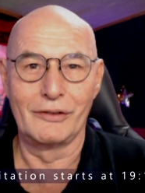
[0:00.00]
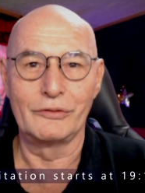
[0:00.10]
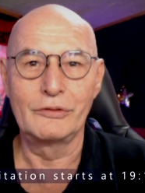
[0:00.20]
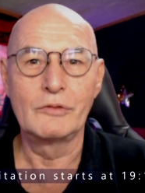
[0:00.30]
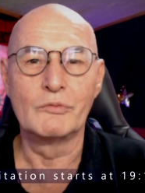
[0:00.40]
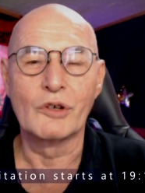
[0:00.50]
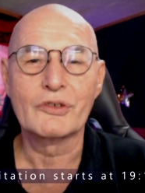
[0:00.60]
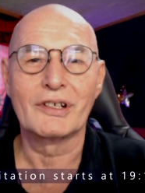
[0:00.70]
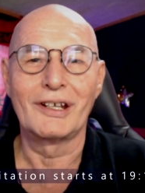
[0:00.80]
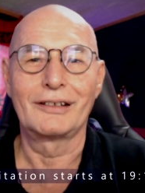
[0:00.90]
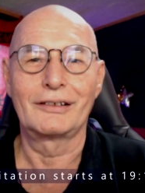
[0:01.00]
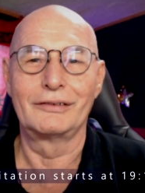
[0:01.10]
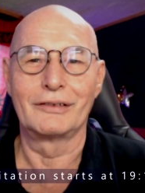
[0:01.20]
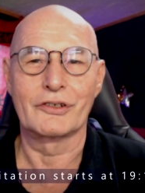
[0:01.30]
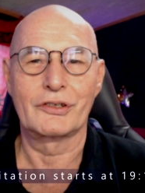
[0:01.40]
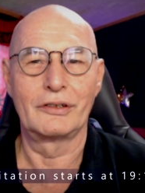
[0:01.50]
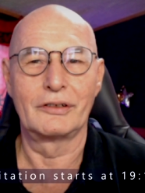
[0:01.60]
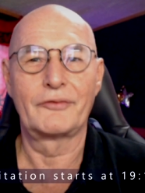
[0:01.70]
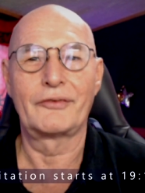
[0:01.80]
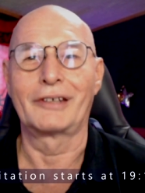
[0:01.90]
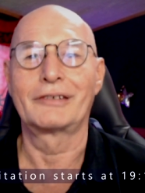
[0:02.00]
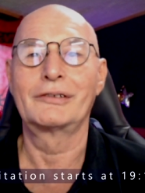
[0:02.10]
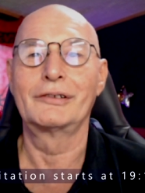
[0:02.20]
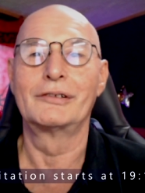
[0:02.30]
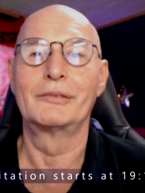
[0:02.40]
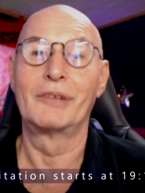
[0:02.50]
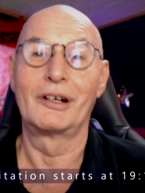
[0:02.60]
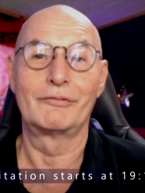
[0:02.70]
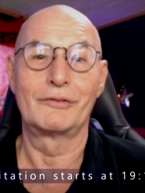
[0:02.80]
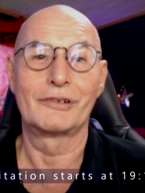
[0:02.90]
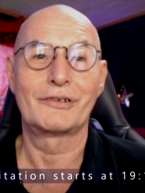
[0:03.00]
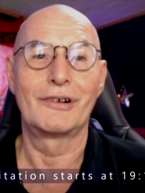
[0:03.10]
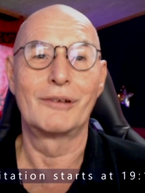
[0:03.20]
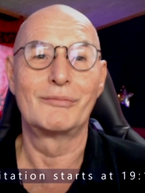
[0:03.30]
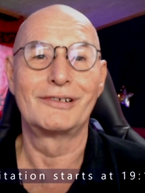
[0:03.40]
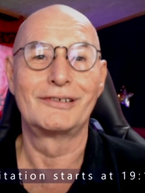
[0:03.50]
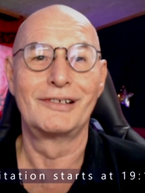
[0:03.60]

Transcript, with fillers: you most likely are still affected by war trauma